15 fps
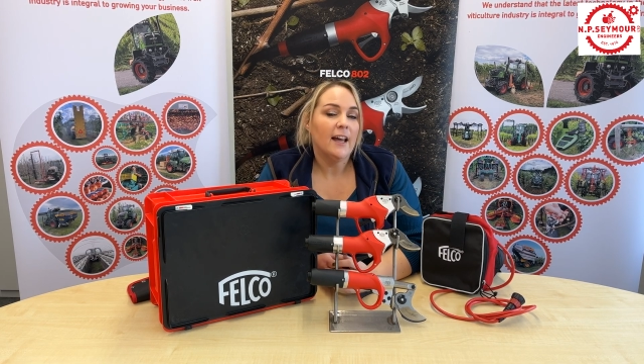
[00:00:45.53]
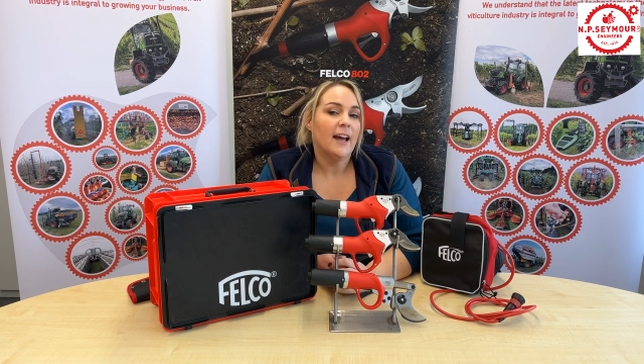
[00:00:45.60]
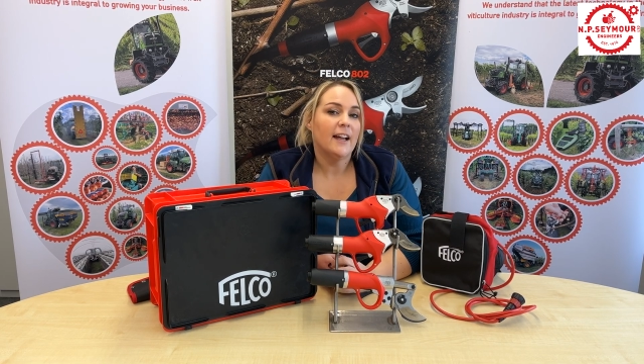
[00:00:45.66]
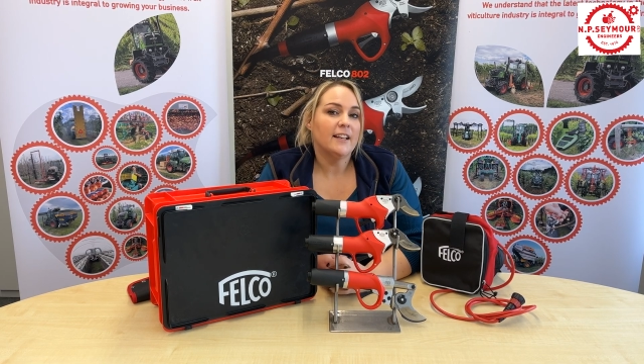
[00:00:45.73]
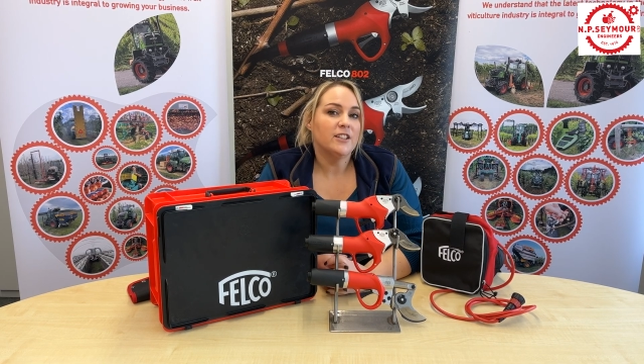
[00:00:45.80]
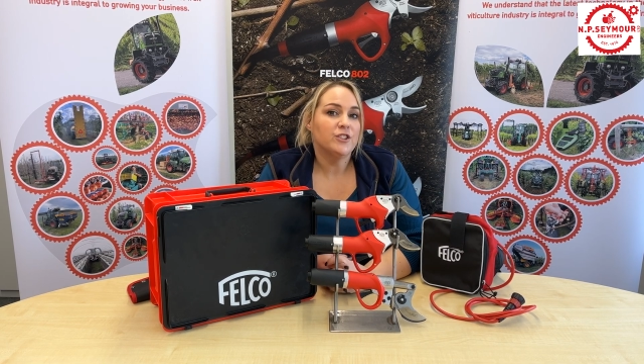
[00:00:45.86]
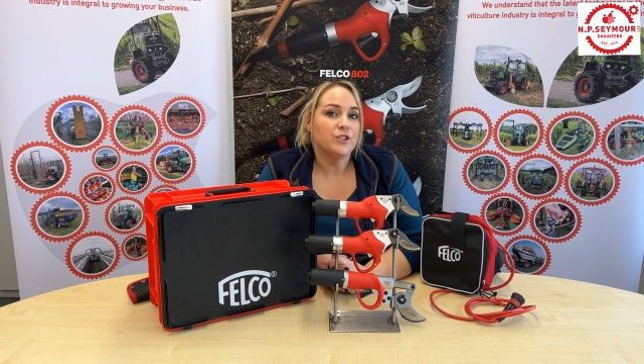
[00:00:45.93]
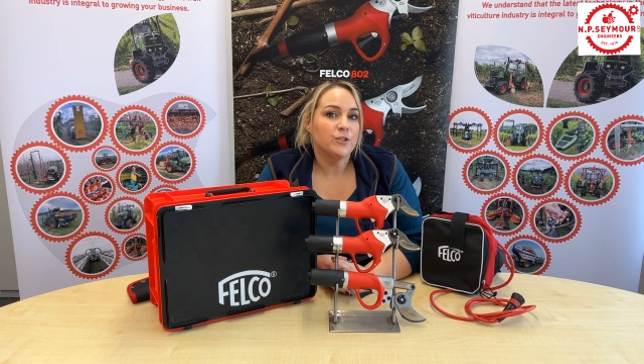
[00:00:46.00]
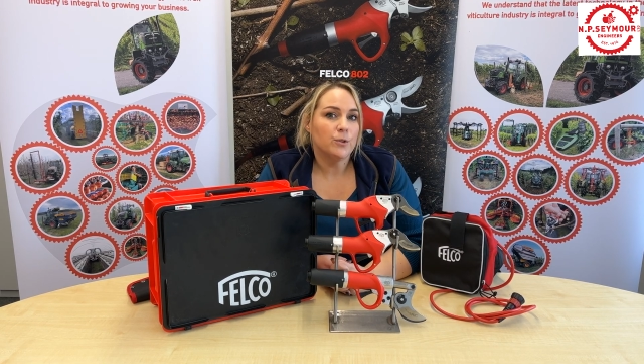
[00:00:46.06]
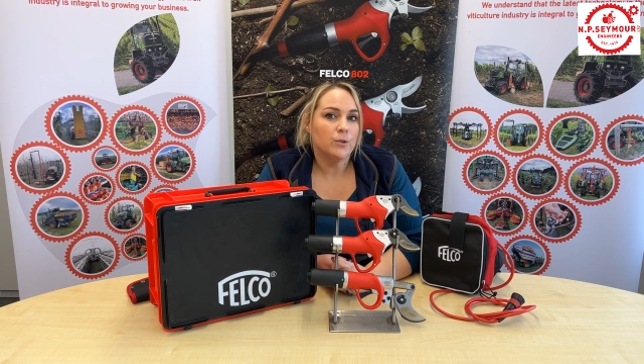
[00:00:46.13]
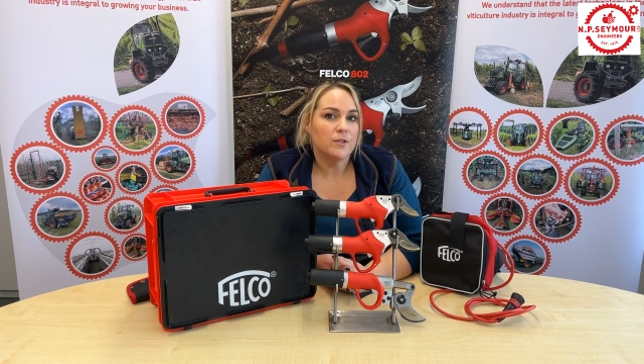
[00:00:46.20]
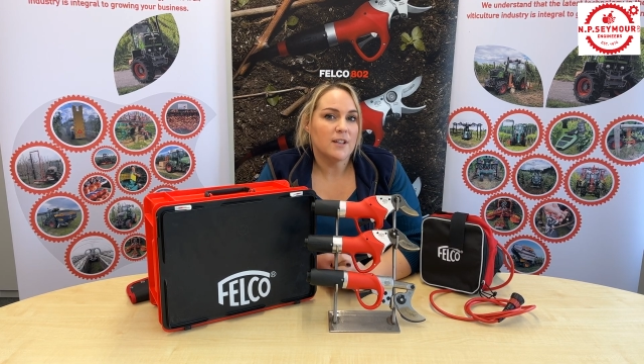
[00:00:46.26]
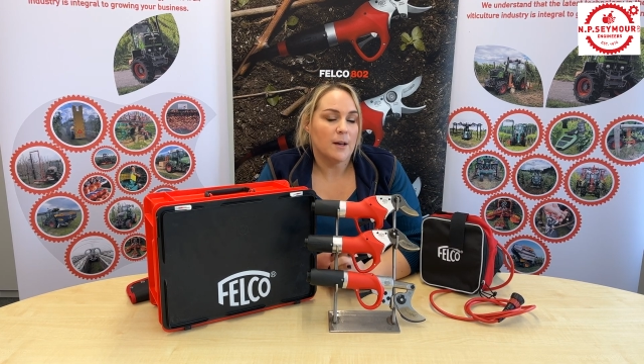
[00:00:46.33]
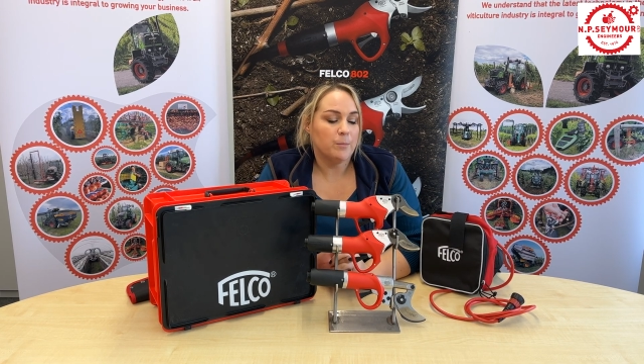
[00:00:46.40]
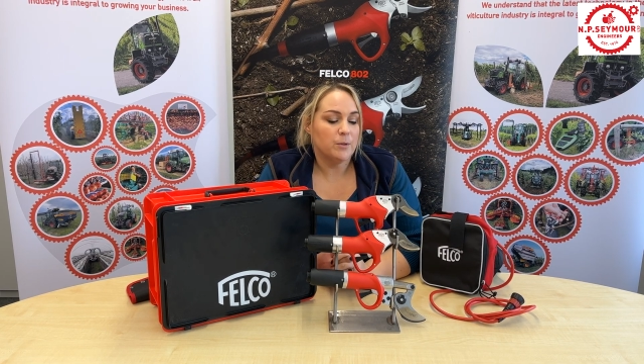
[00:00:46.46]
and
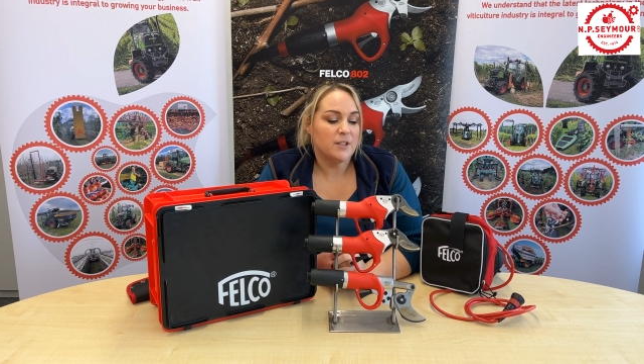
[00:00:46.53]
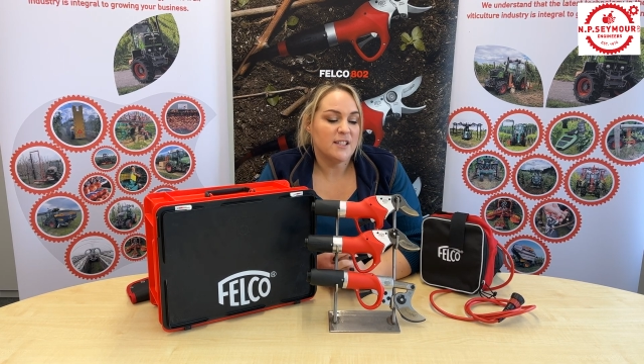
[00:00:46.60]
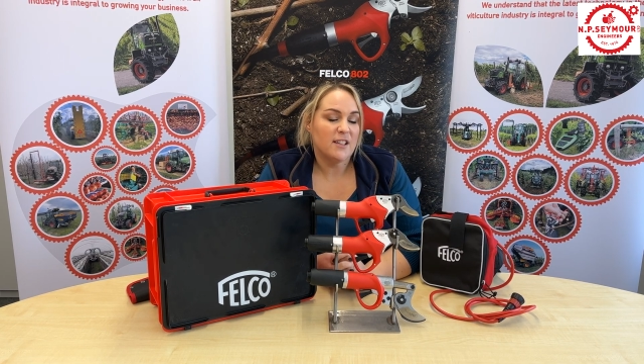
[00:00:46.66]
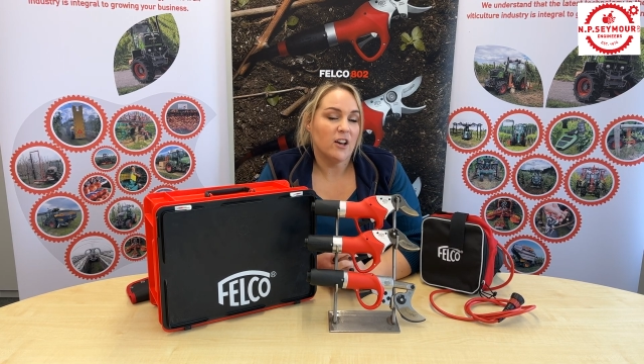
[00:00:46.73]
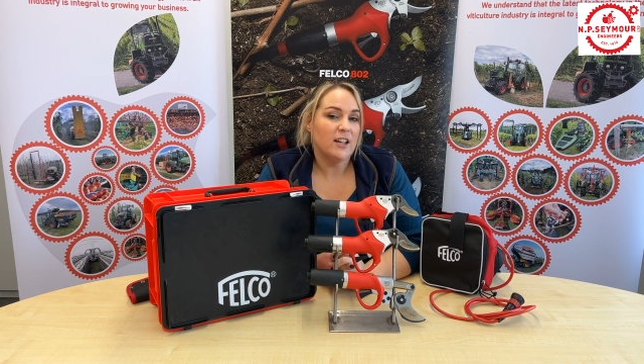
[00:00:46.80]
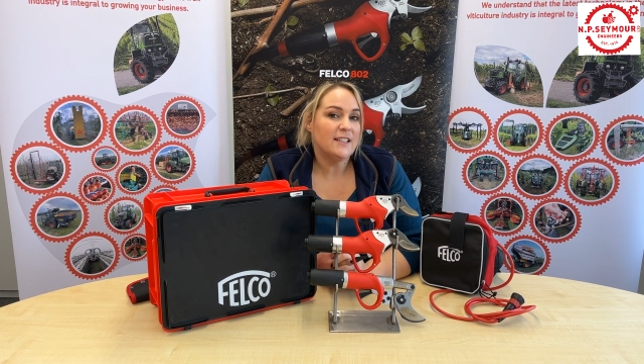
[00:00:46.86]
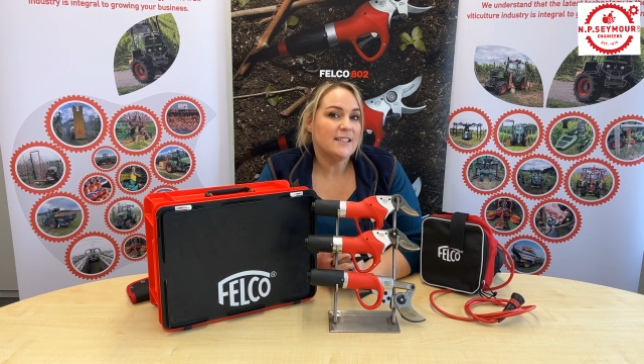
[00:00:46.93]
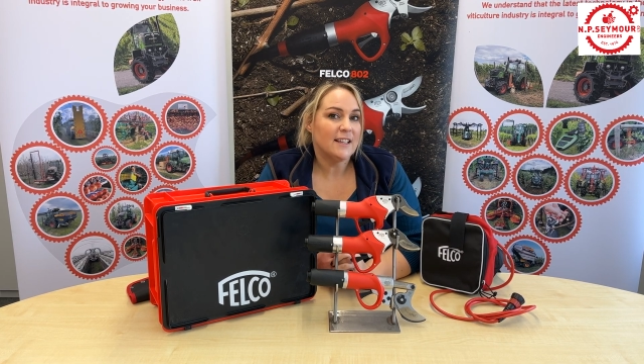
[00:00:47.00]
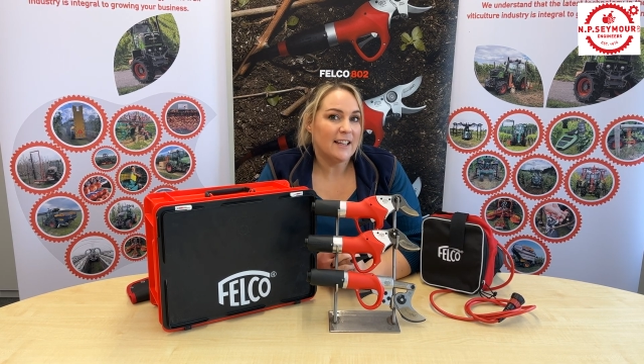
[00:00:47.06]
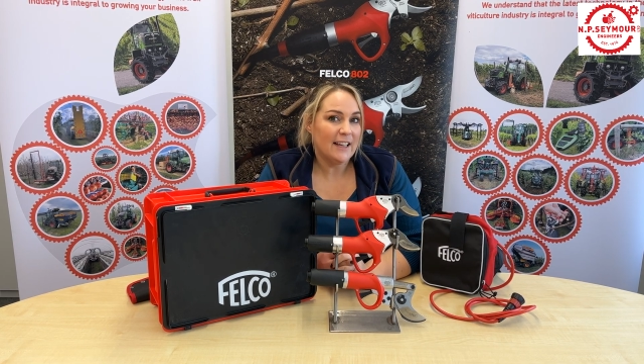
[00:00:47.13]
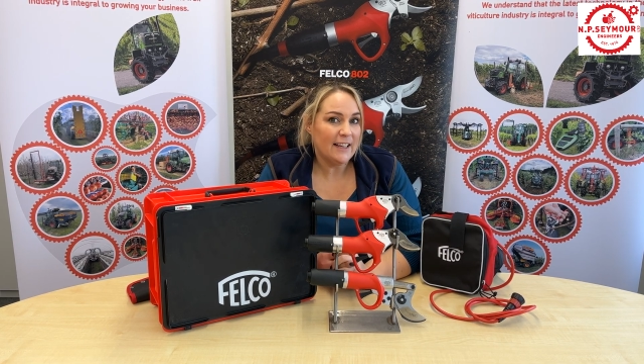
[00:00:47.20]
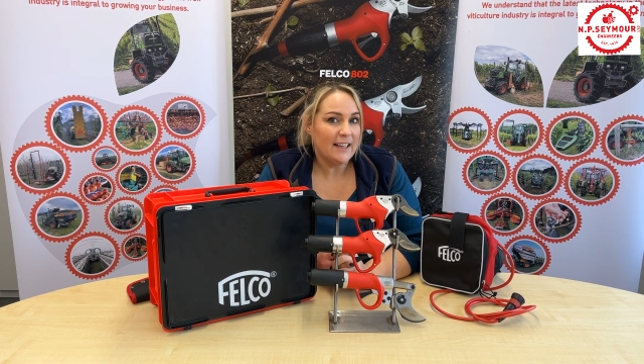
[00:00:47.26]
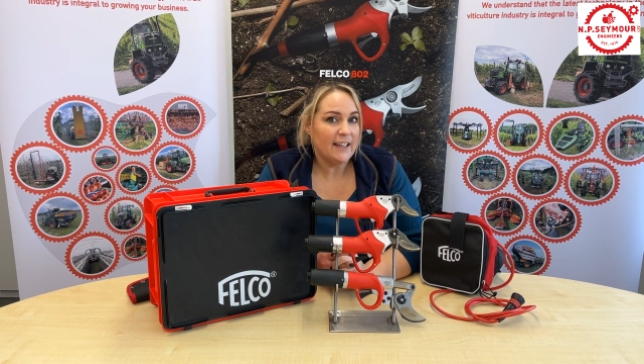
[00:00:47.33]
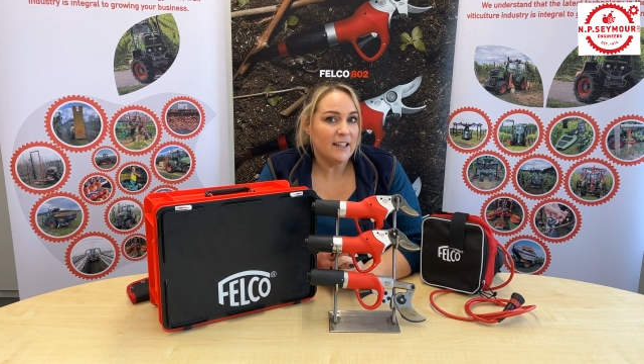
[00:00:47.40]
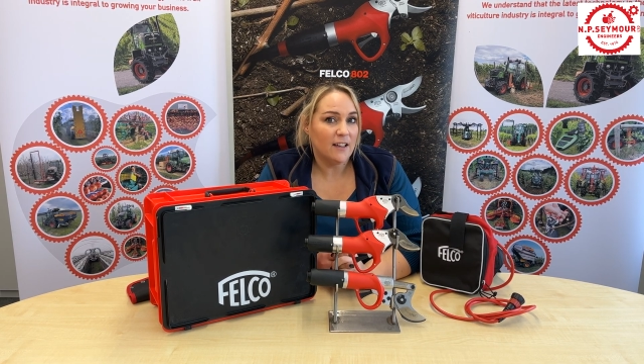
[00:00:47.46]
ensures a precise,
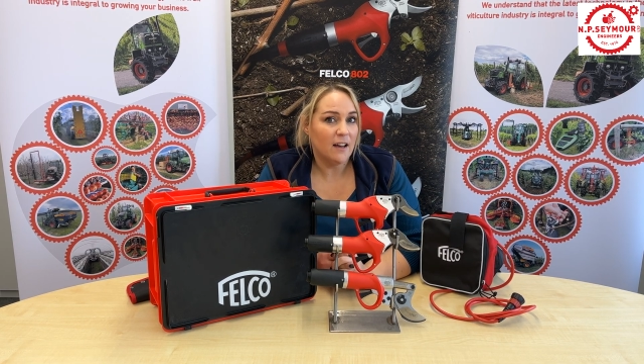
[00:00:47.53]
clean